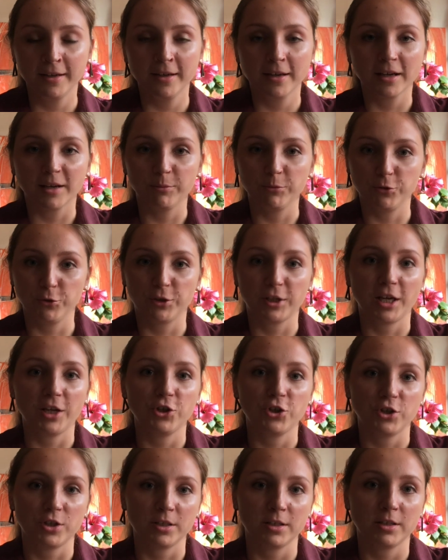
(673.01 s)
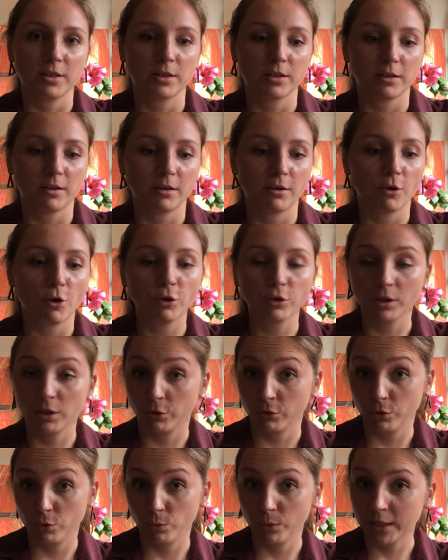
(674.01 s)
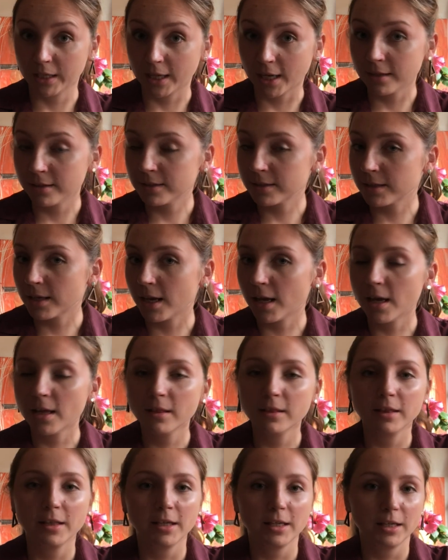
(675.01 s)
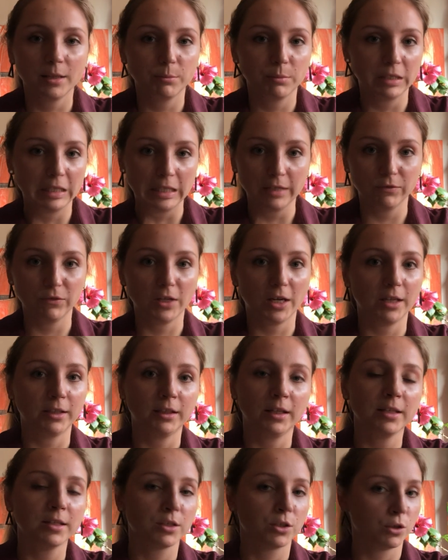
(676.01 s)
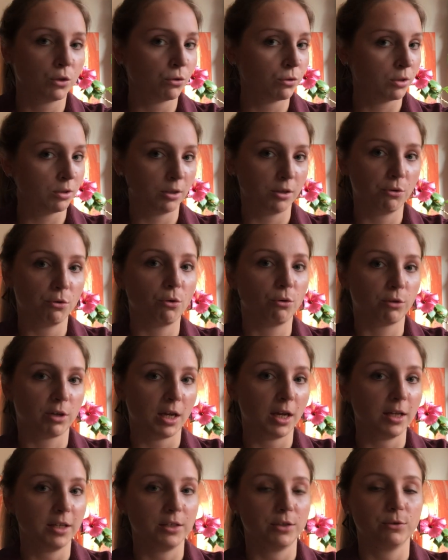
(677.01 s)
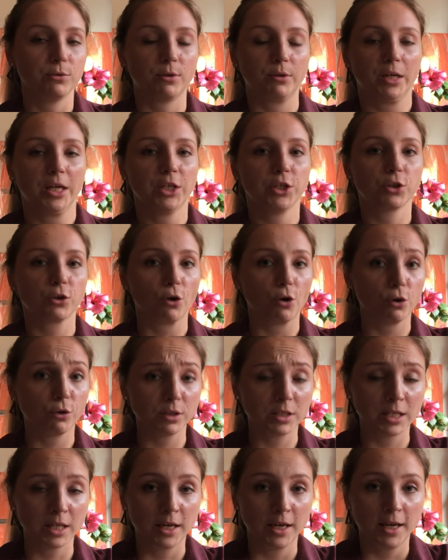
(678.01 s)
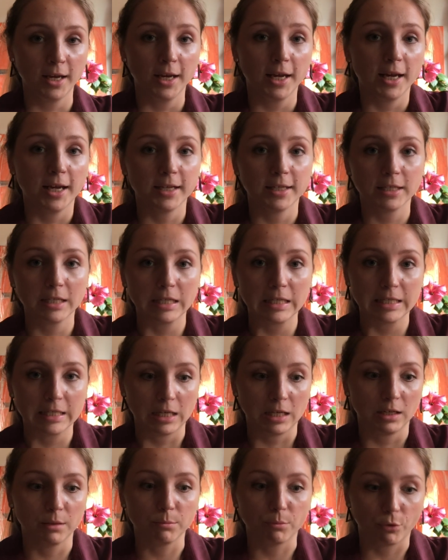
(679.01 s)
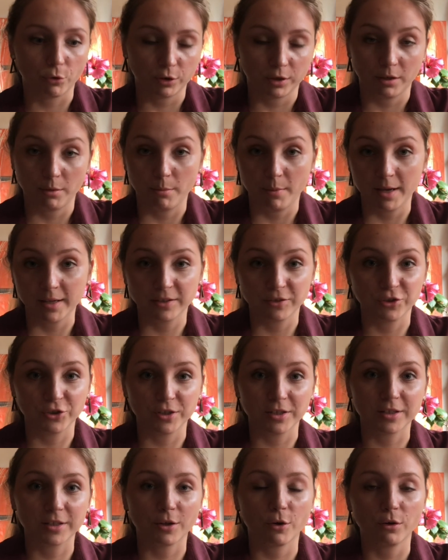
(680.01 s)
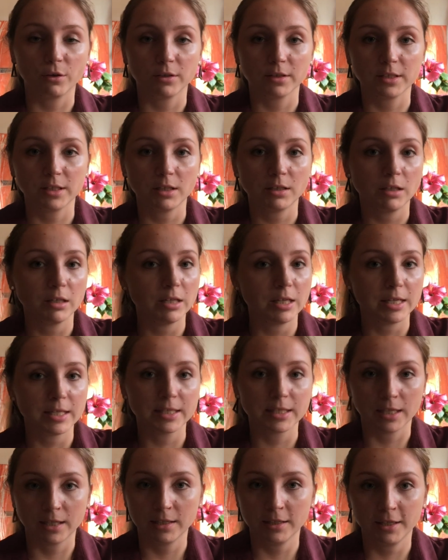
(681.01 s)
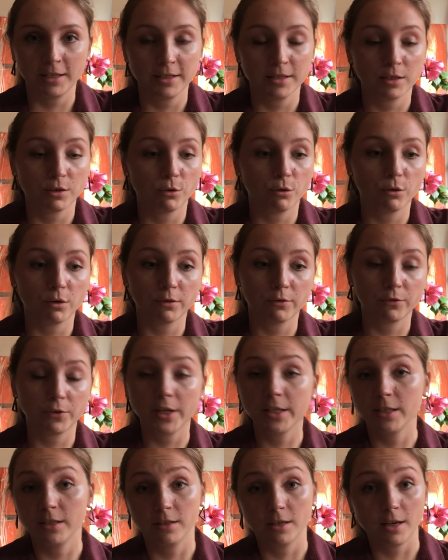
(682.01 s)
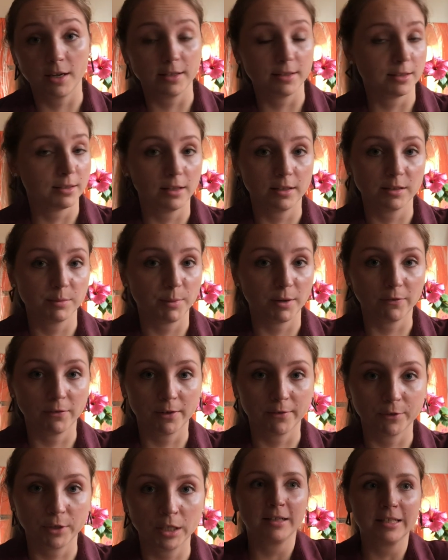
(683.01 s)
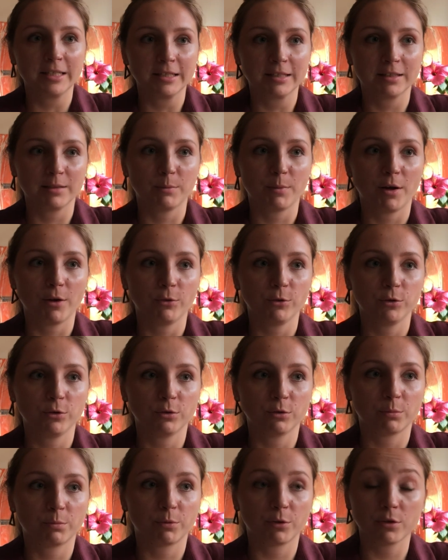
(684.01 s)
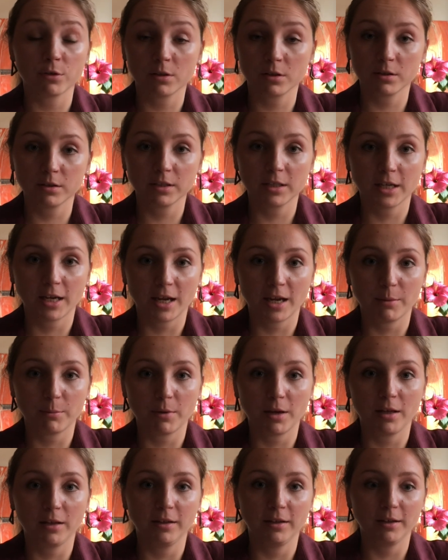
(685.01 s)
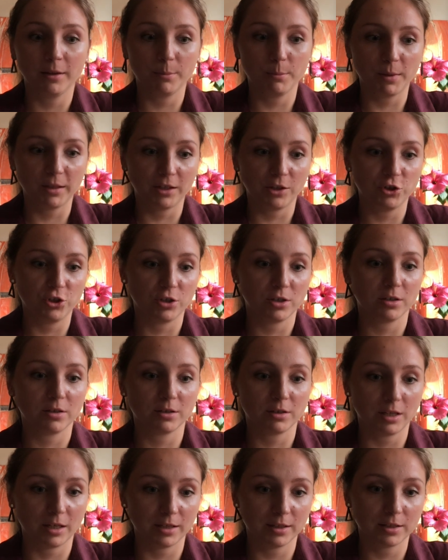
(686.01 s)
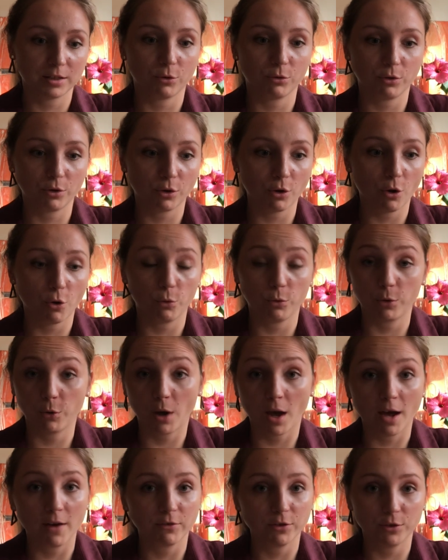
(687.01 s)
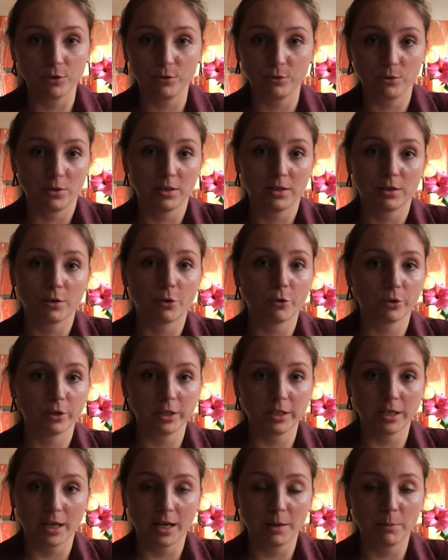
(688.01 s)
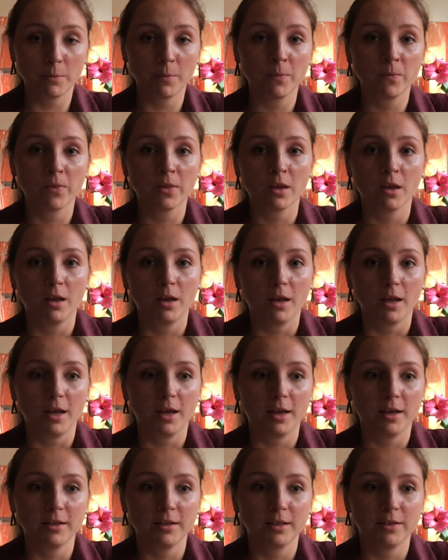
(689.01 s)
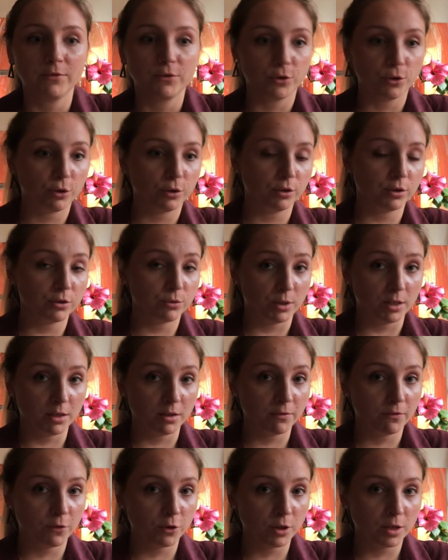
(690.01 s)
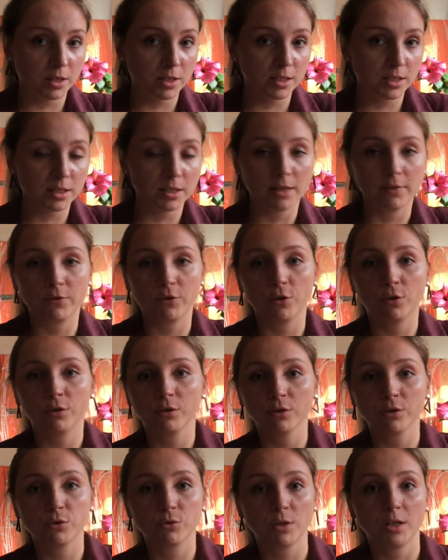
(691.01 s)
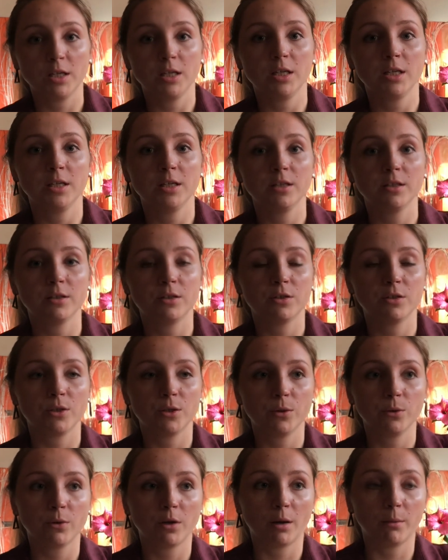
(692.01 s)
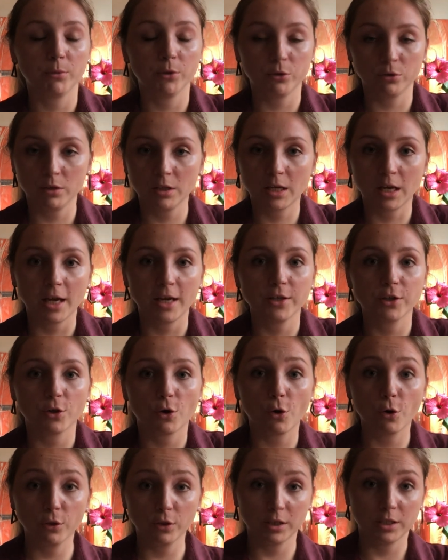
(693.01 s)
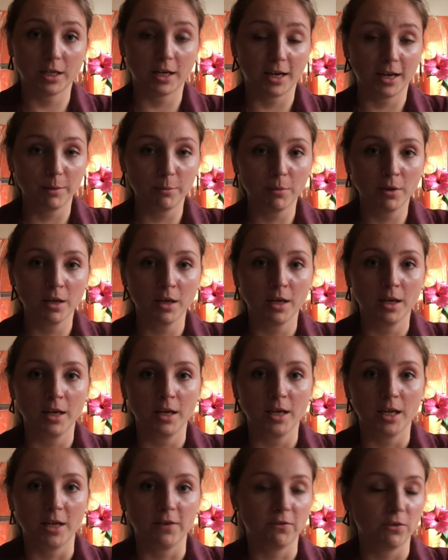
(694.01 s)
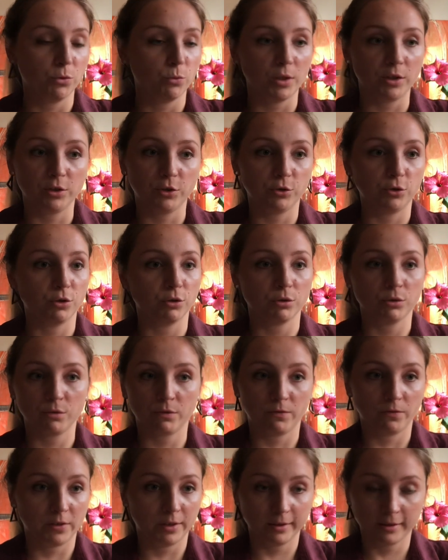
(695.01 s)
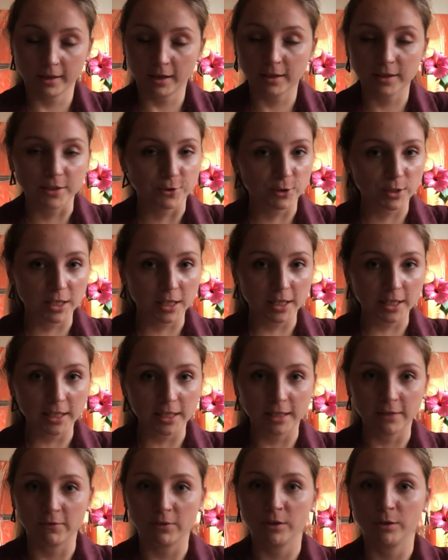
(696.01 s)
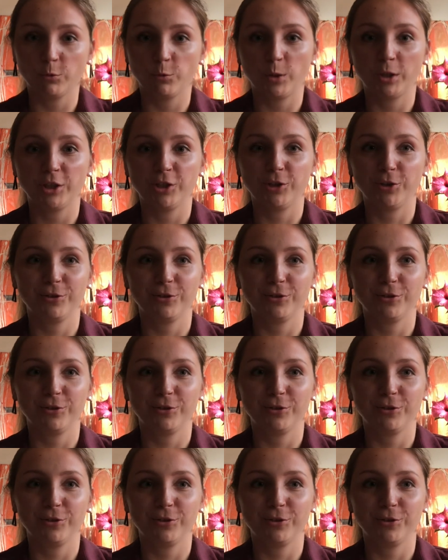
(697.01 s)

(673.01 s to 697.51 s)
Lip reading: communications only on the weekends, and they believe that it's totally okay to arrange calls and send important messages on Saturdays, Sundays, or Friday nights. That's my favorite. It is about your personal time and managing things on the go. You have to do this all the time. And if you're not ready for this, if you're not ready to communicate all the time, even when you don't feel like doing it, even when